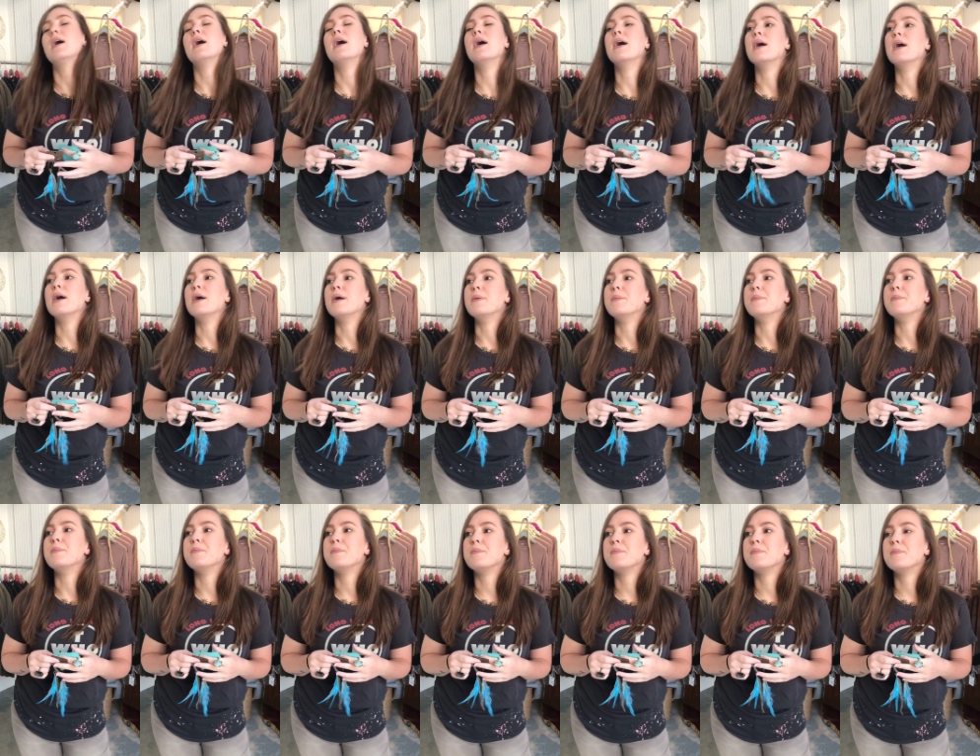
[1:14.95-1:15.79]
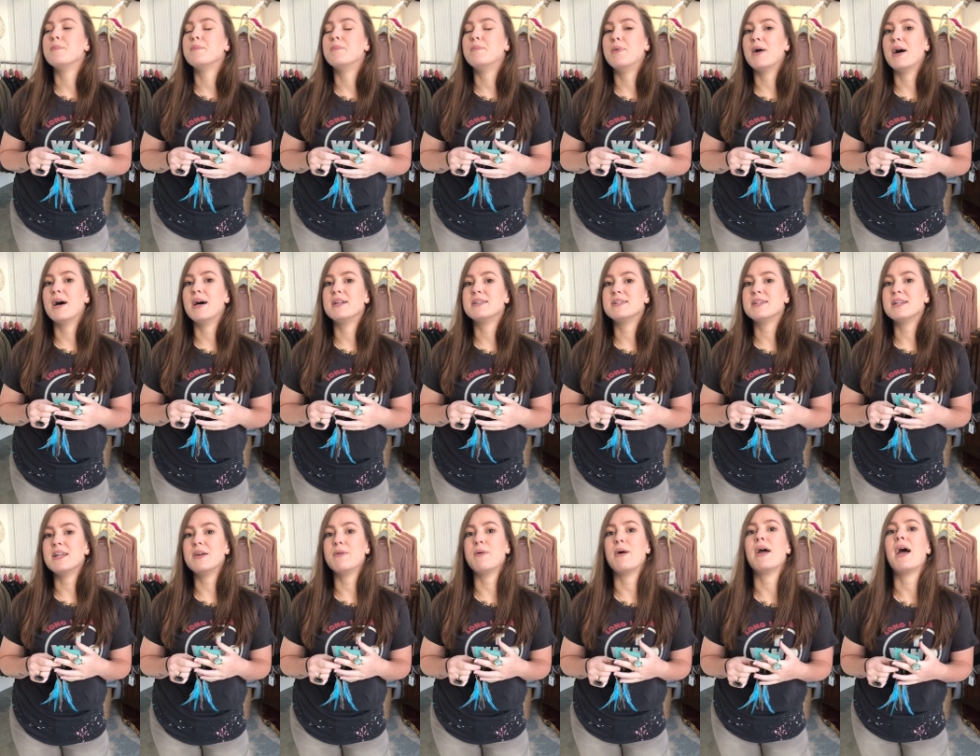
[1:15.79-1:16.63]
Um, but
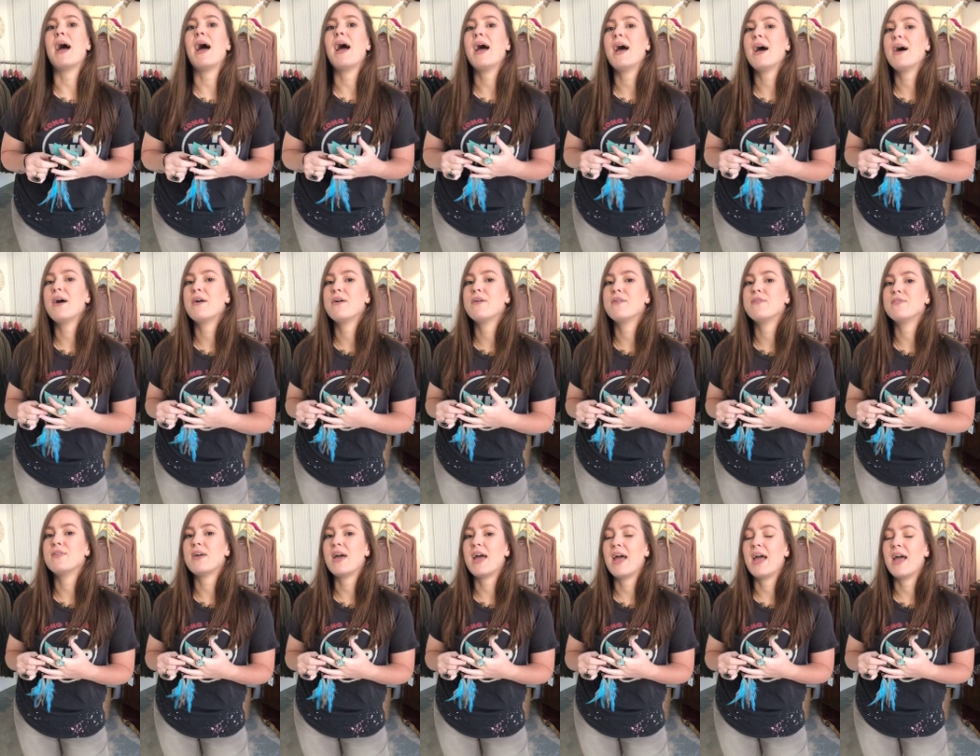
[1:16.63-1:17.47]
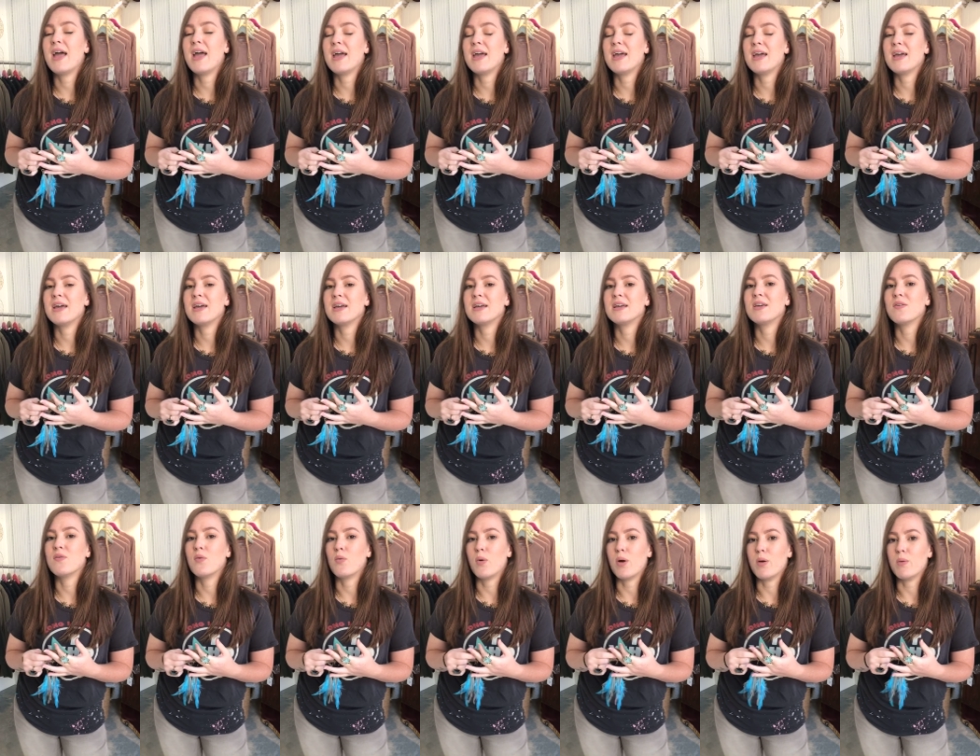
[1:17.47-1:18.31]
anyway, I have a
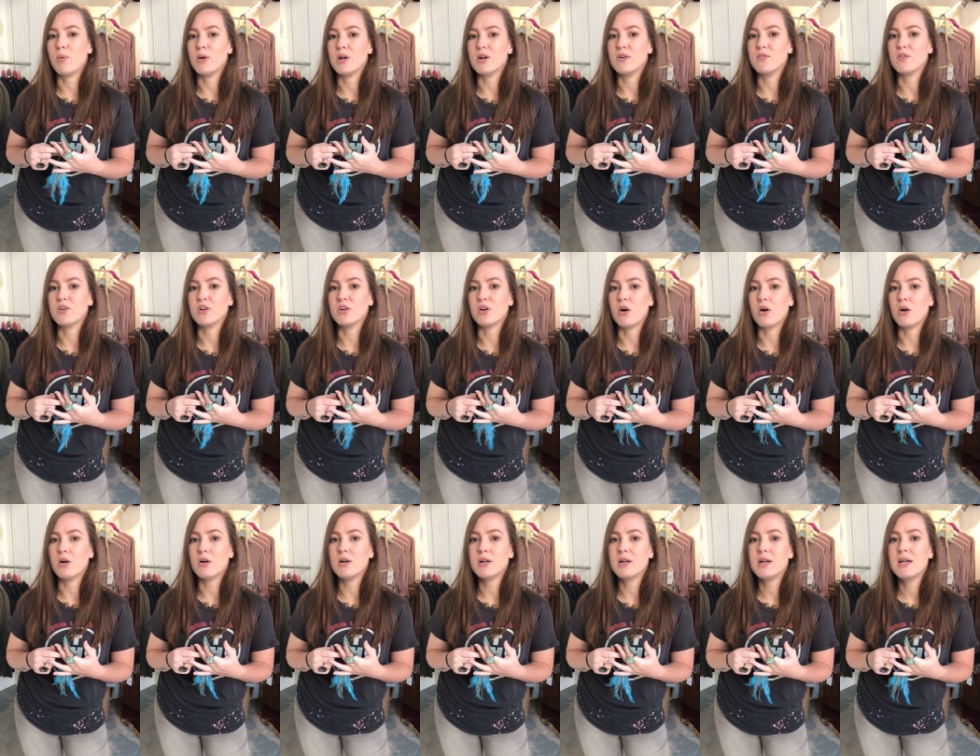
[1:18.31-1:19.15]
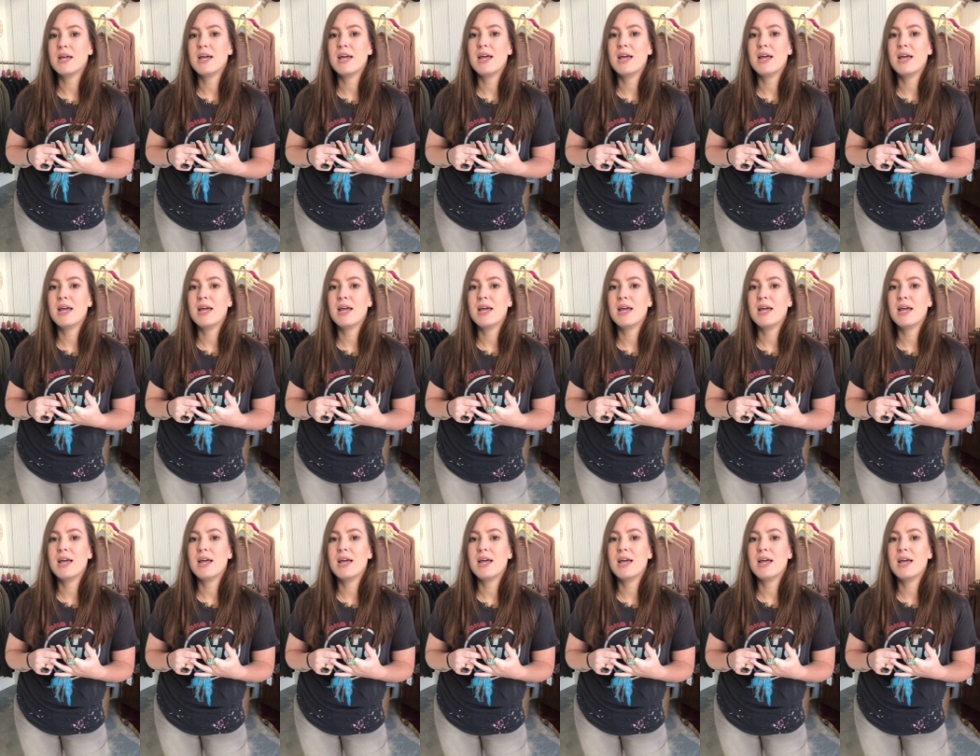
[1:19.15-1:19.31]
giveaway winner for y'all,